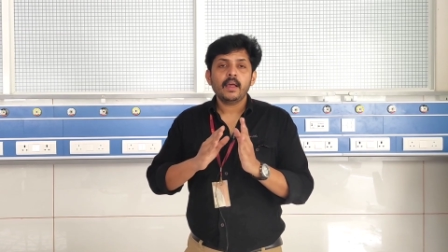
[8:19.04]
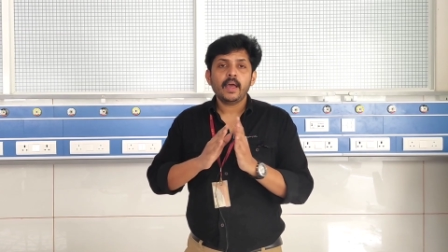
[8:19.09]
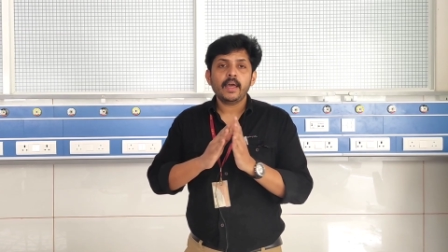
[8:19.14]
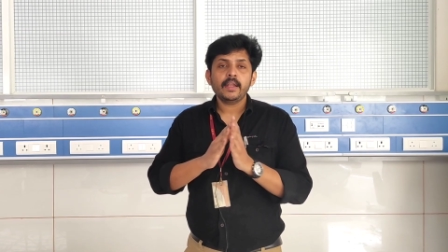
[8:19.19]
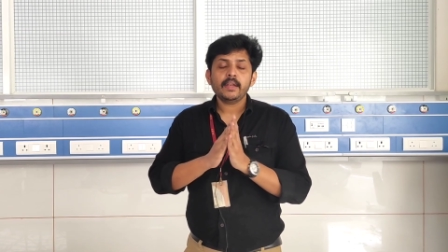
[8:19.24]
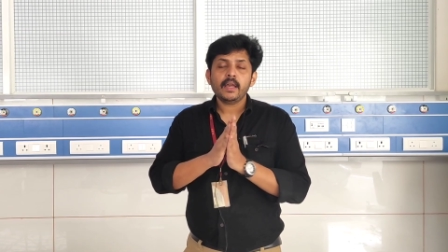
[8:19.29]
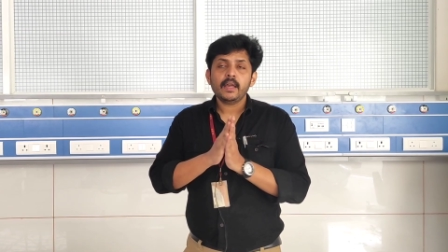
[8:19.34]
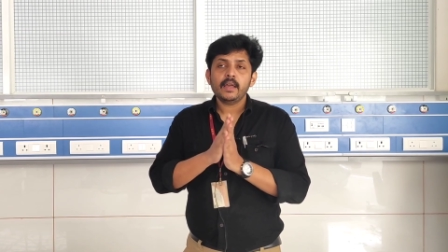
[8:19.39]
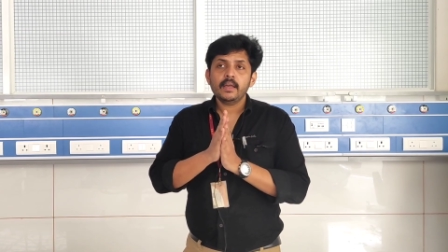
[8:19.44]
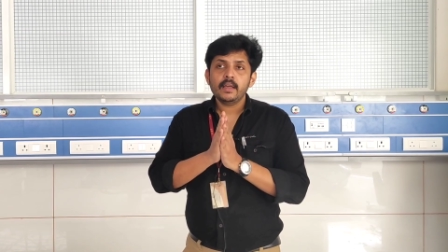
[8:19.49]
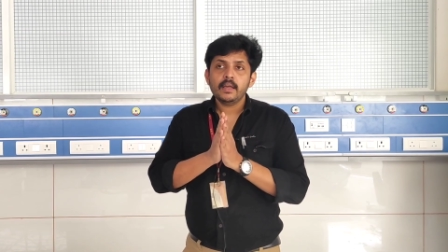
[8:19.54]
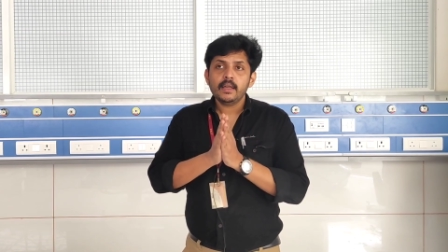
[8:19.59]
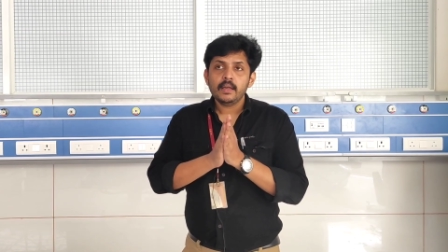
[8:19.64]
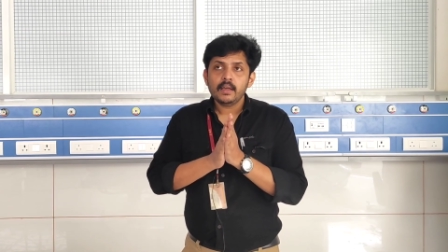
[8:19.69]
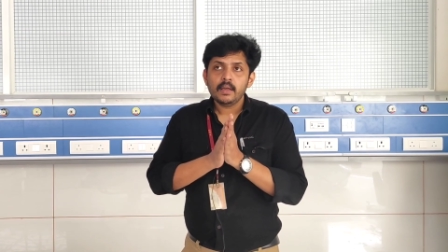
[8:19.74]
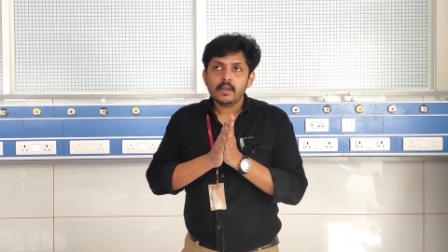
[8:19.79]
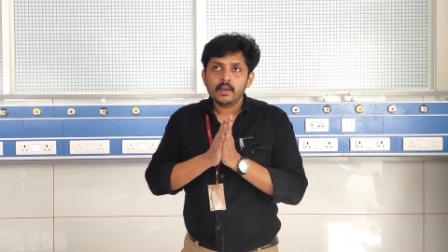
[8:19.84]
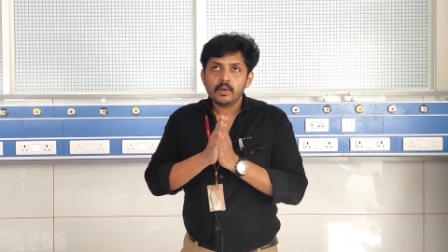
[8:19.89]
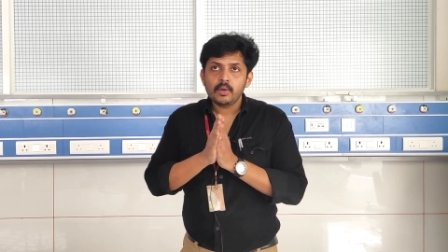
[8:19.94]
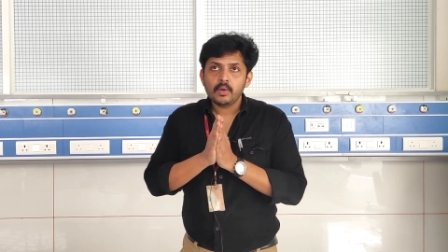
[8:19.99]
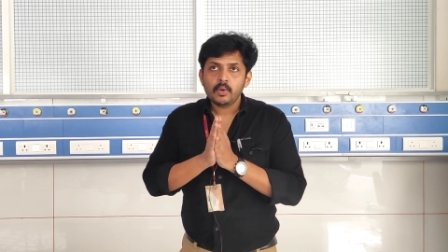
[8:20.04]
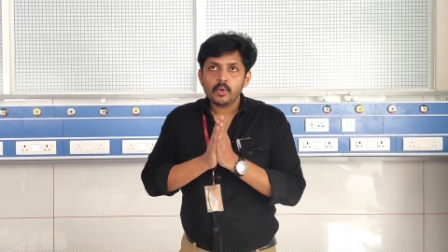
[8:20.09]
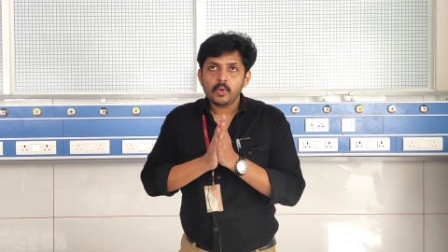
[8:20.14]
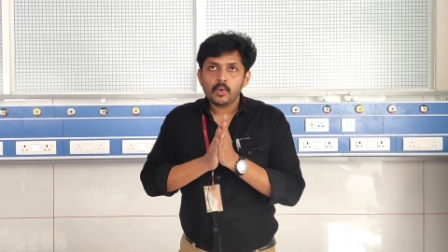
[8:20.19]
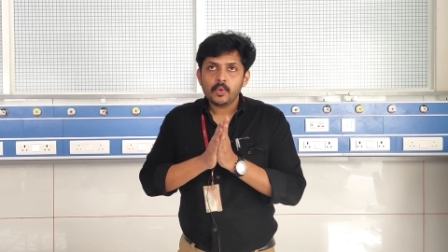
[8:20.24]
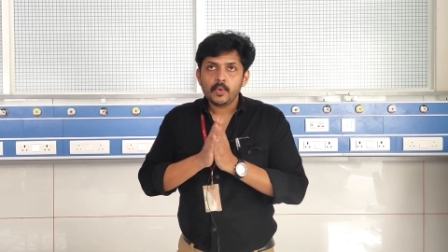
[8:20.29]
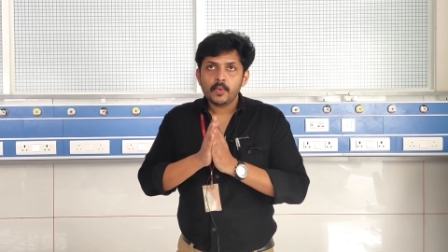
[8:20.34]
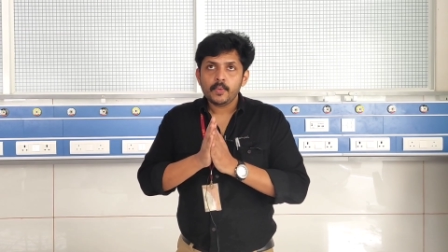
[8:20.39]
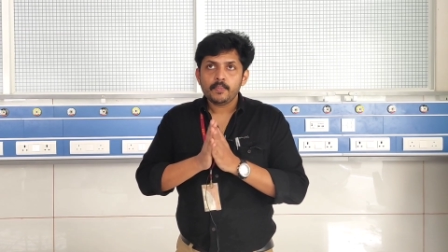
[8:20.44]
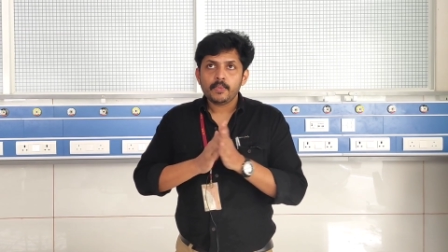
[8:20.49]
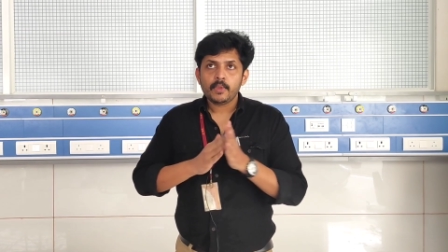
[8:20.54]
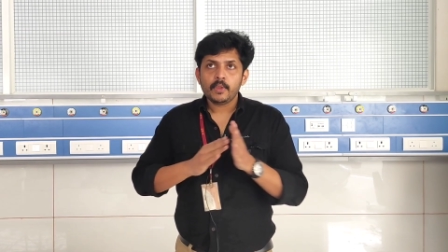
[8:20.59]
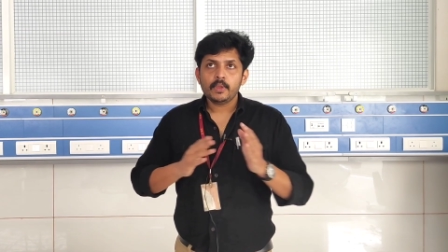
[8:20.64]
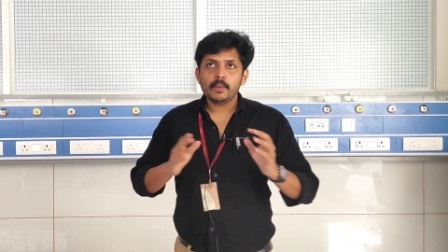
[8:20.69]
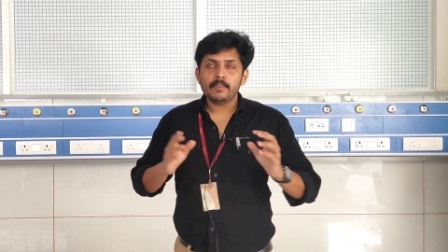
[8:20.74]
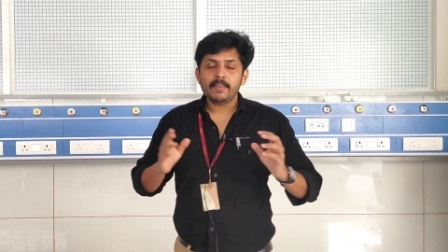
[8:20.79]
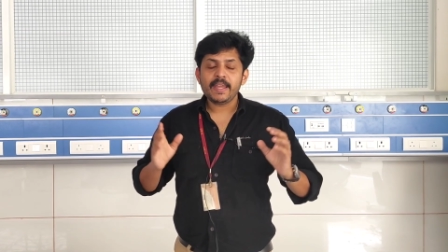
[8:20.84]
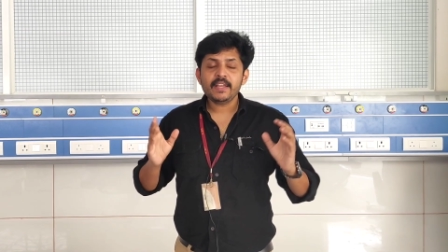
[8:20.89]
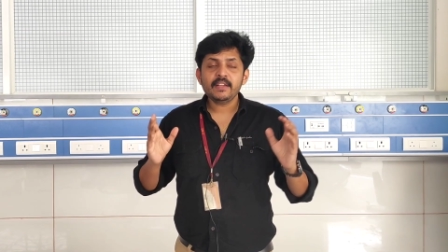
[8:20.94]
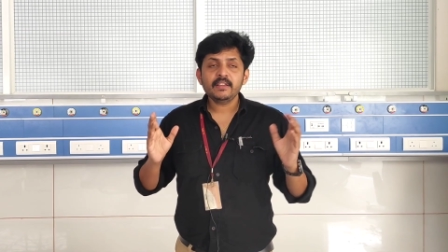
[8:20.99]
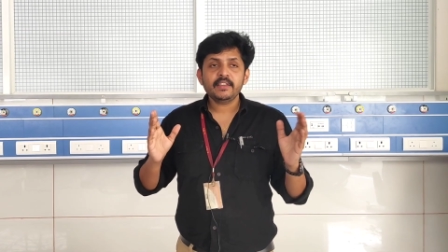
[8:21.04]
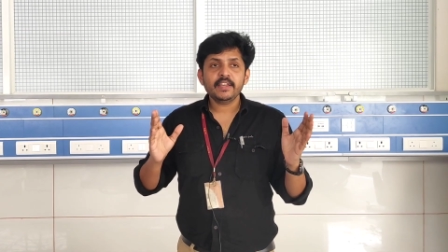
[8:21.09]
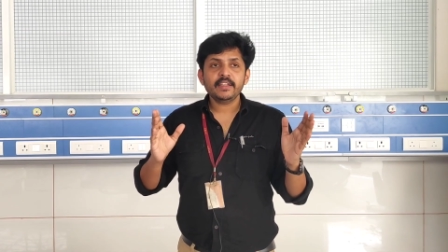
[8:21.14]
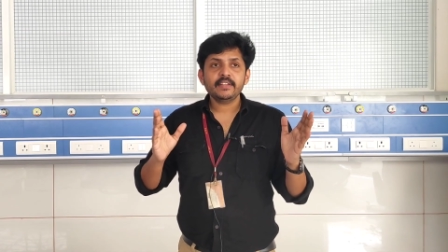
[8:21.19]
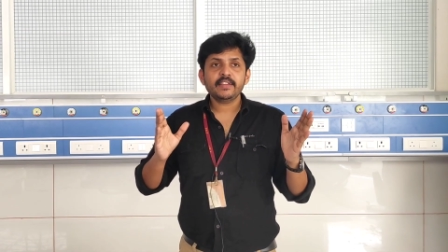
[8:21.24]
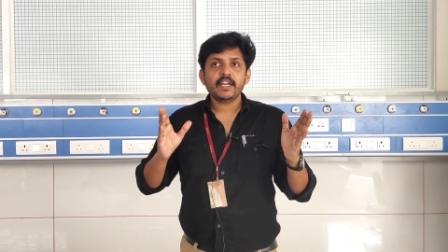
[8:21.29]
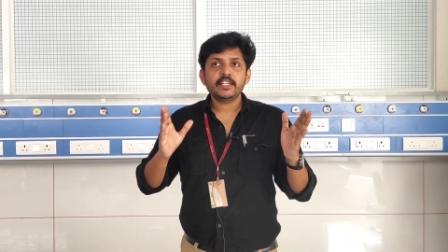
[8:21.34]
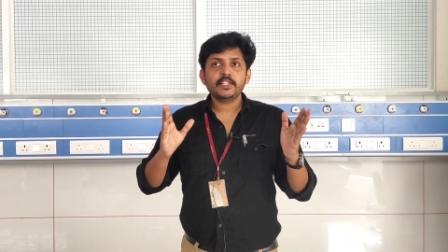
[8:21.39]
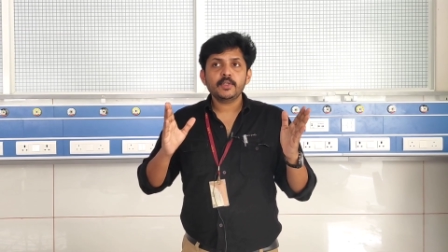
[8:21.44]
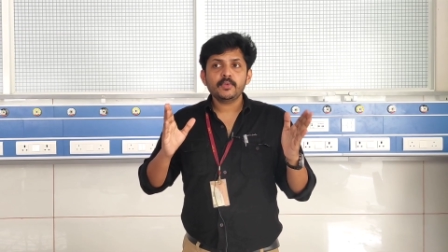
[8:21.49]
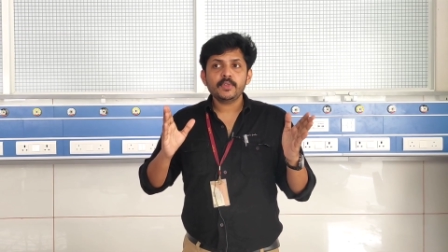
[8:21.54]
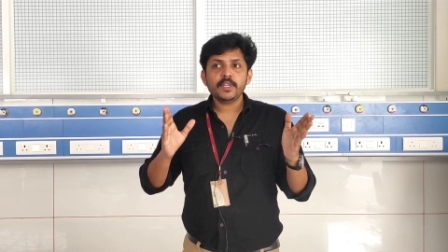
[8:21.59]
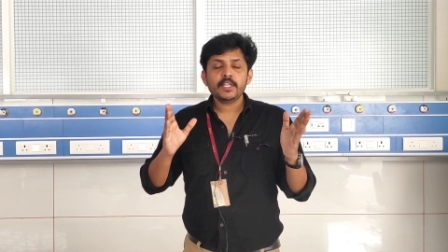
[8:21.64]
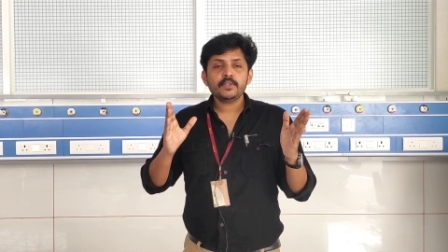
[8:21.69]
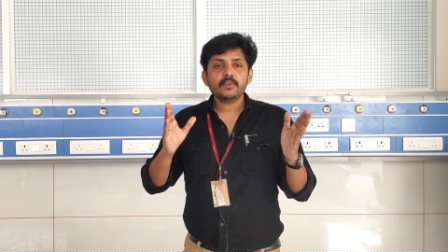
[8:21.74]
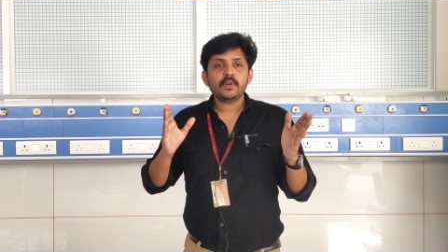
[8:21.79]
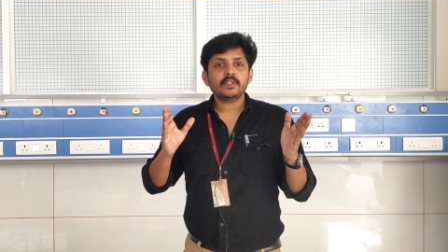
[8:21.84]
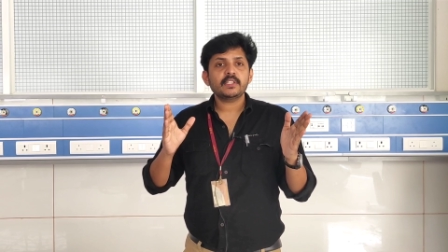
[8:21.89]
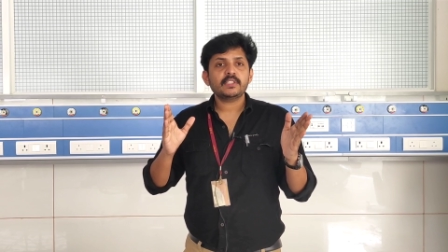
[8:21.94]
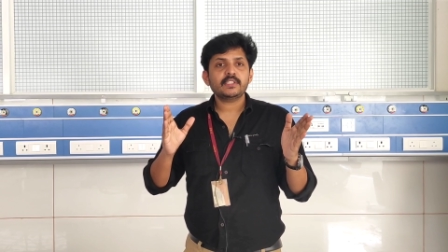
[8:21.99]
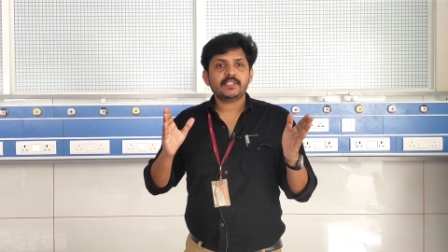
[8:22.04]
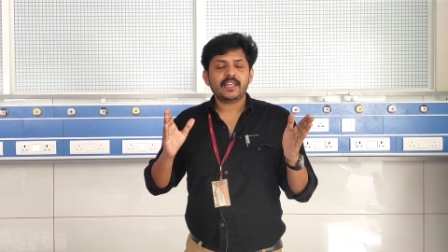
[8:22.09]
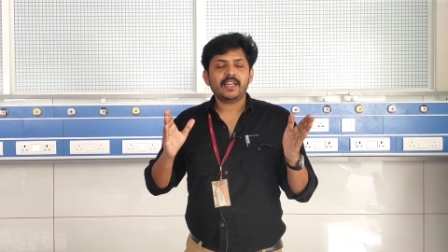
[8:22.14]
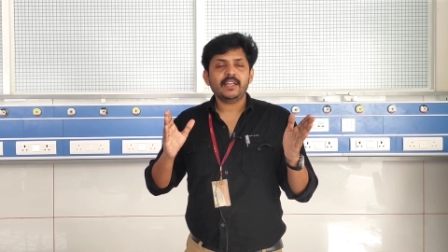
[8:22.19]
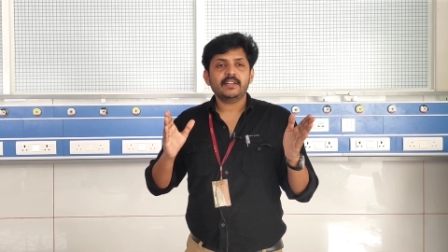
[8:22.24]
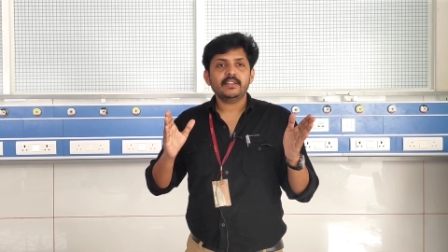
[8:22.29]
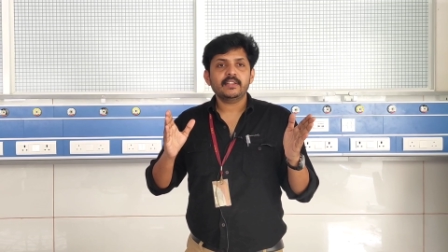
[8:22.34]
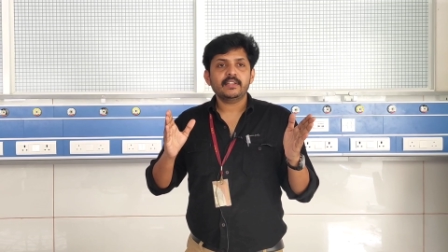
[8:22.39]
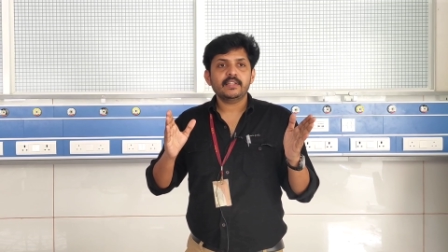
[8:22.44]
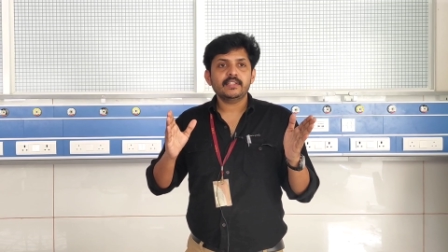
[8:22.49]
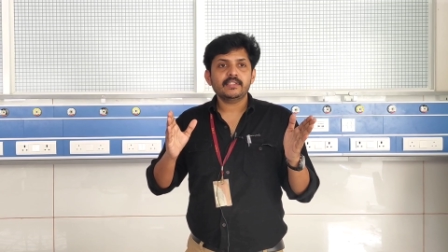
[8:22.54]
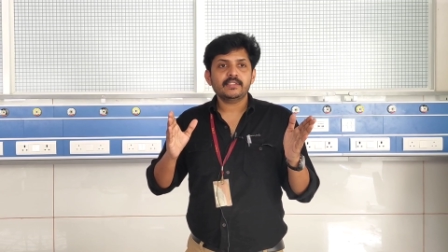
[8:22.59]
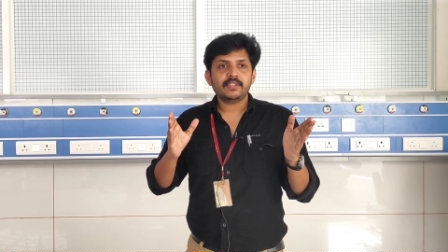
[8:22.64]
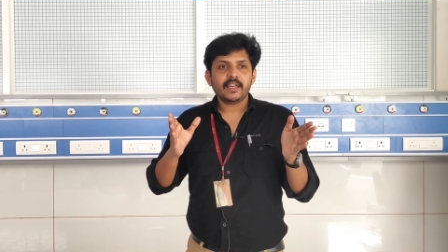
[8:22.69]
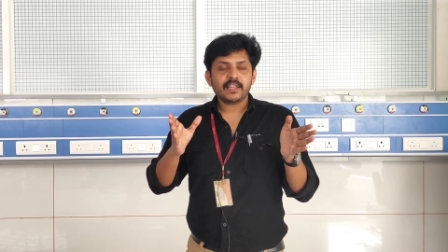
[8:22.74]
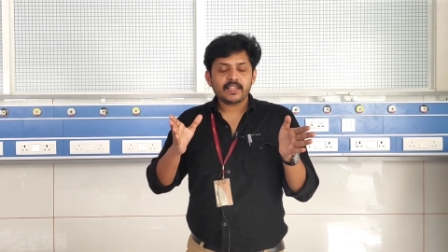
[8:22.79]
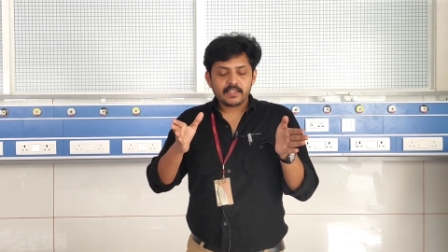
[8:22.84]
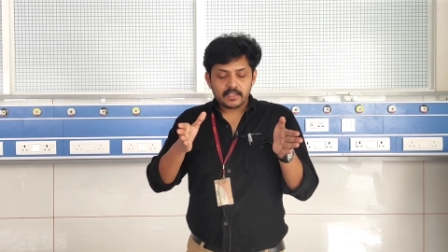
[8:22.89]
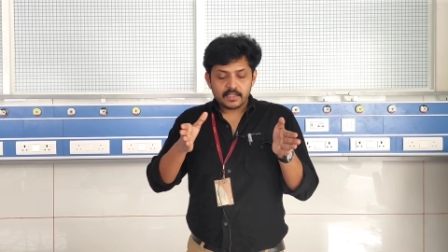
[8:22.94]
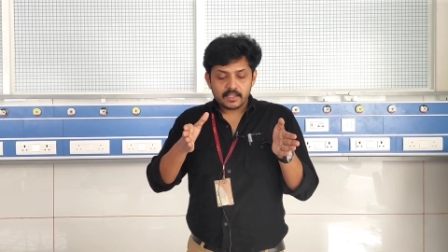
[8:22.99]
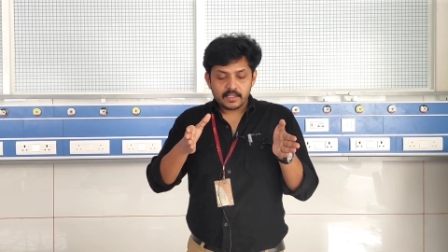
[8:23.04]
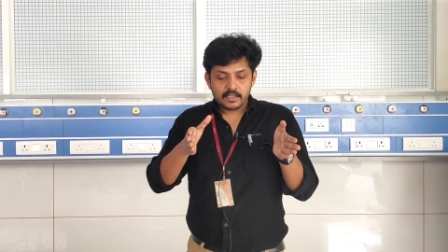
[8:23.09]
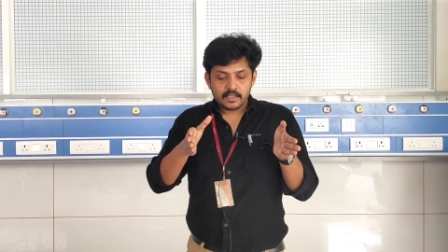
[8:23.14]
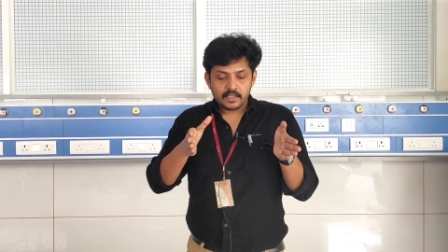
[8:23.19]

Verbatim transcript: and the main thing that you need to understand is that